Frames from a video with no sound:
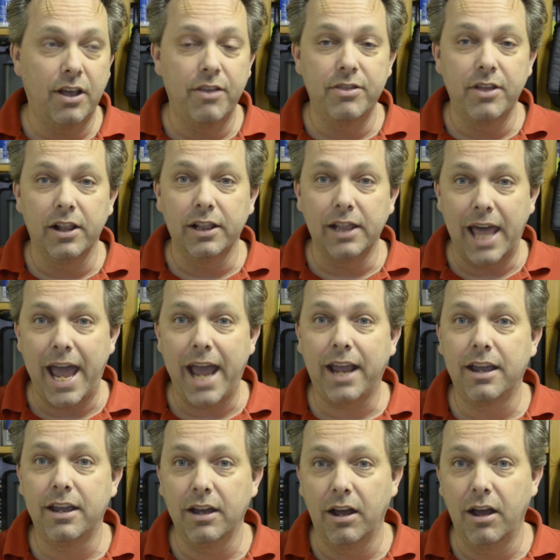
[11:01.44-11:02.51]
the
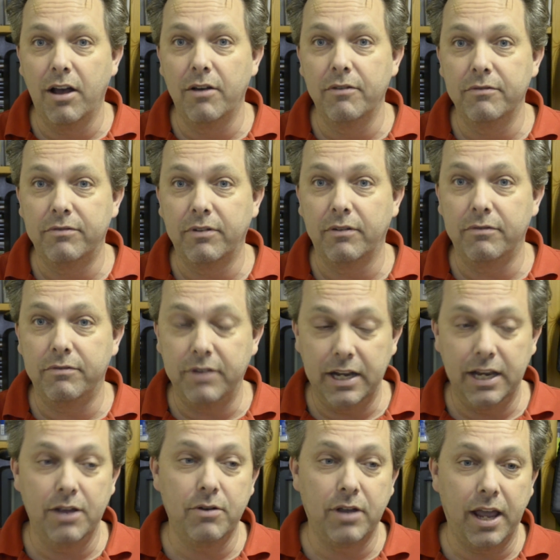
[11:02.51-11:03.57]
lack of
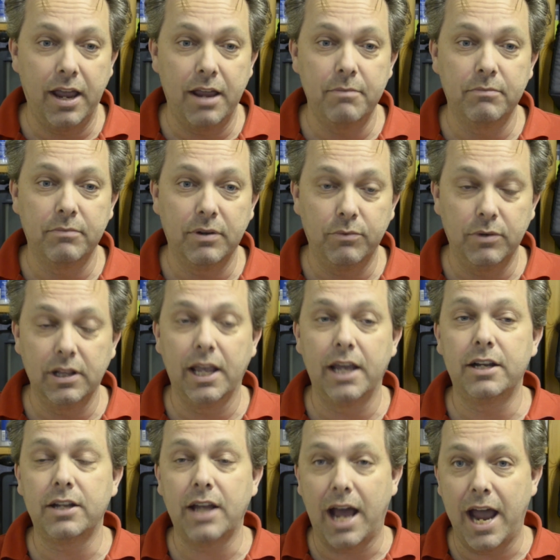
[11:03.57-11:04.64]
video game
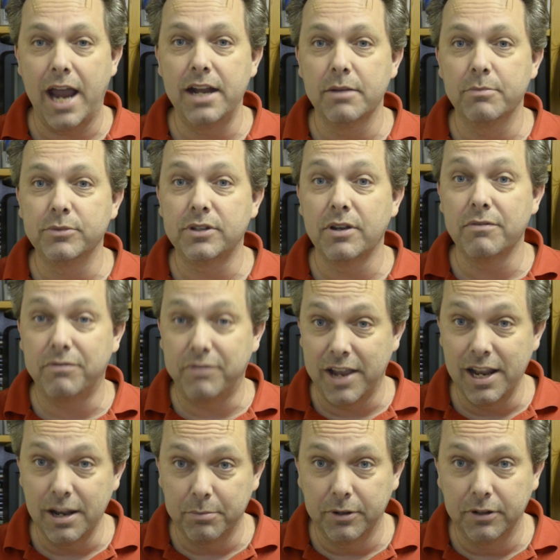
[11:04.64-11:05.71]
related items
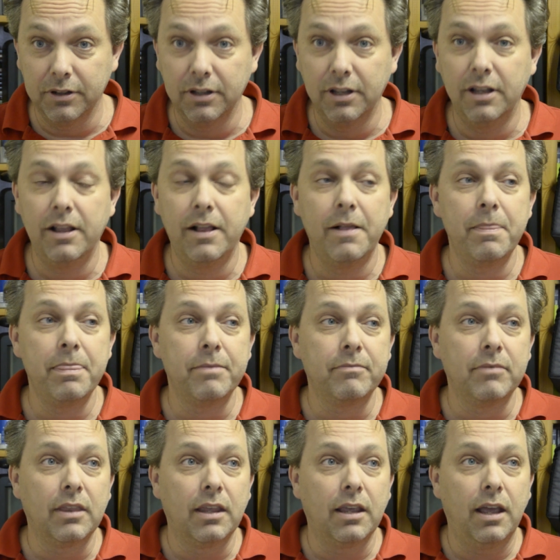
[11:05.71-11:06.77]
available
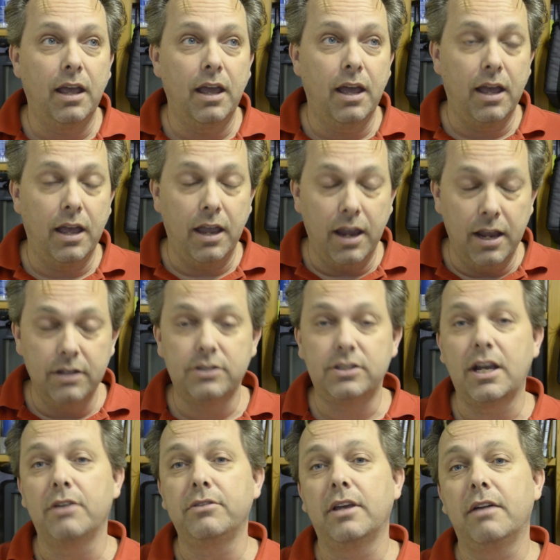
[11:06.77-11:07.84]
in
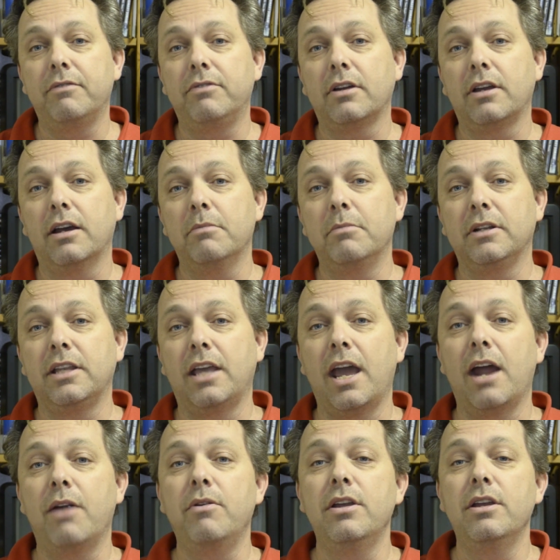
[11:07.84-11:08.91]
South Africa, but
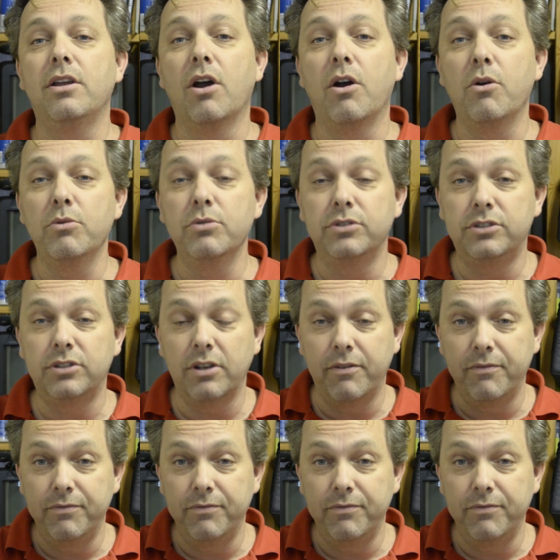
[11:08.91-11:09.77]
Gary goes